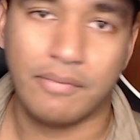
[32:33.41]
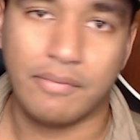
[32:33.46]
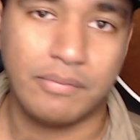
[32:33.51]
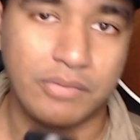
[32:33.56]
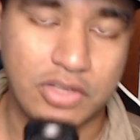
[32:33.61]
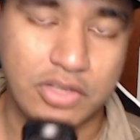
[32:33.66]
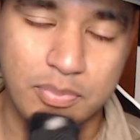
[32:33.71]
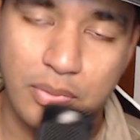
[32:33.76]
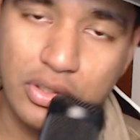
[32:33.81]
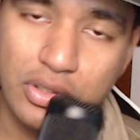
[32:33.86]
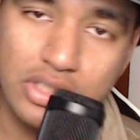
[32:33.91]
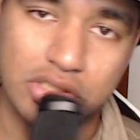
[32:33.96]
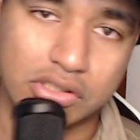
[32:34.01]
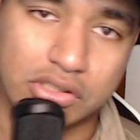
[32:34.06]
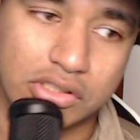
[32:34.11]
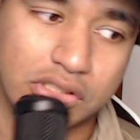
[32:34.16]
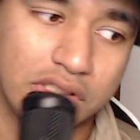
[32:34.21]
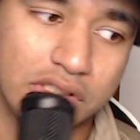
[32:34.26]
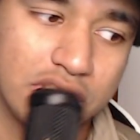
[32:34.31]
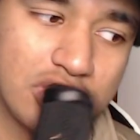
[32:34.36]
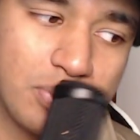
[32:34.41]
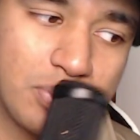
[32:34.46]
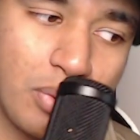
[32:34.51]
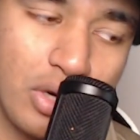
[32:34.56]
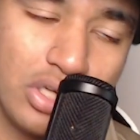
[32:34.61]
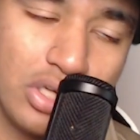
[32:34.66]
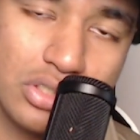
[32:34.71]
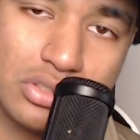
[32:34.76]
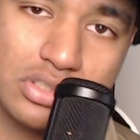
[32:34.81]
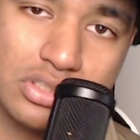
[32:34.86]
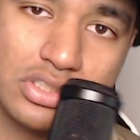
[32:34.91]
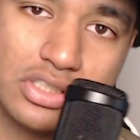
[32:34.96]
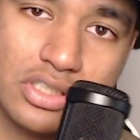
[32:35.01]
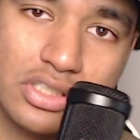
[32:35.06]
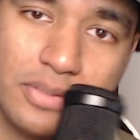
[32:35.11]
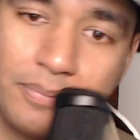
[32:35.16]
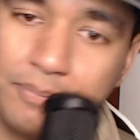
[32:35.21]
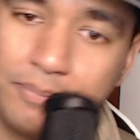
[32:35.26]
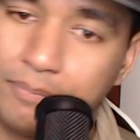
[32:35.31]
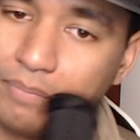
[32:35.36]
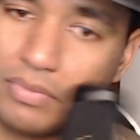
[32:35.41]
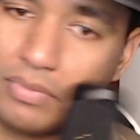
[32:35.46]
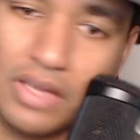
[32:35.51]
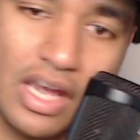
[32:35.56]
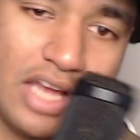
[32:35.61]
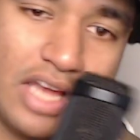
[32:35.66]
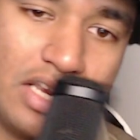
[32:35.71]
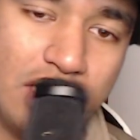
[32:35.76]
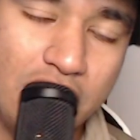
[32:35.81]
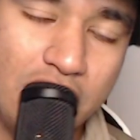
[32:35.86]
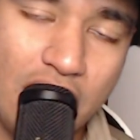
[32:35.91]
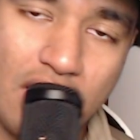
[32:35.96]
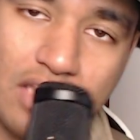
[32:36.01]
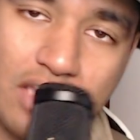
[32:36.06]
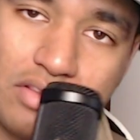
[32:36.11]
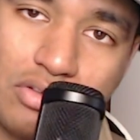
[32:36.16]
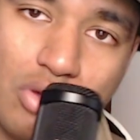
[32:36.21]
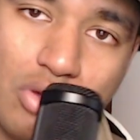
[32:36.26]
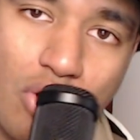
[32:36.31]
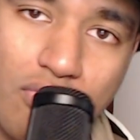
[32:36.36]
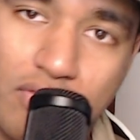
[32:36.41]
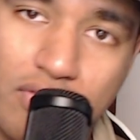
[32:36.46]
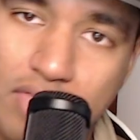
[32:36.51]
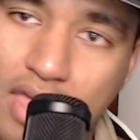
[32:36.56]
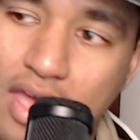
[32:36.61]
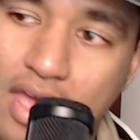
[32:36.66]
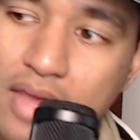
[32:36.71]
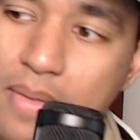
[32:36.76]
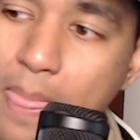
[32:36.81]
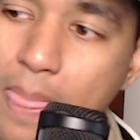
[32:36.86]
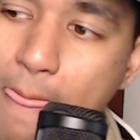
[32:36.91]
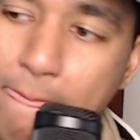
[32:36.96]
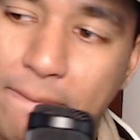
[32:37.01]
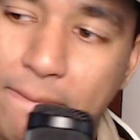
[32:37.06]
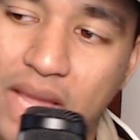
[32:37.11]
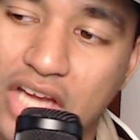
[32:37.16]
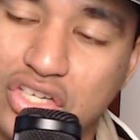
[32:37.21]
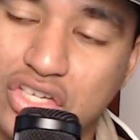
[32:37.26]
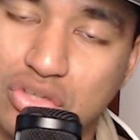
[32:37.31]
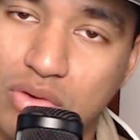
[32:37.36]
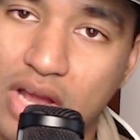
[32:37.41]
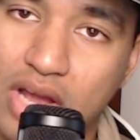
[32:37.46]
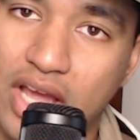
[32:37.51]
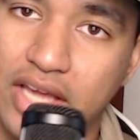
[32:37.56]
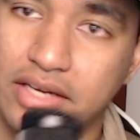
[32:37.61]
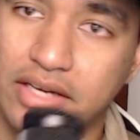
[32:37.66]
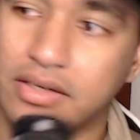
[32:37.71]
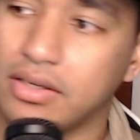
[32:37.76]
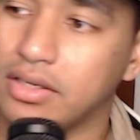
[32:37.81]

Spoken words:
Spoiler alert, I did not go for that. I tried,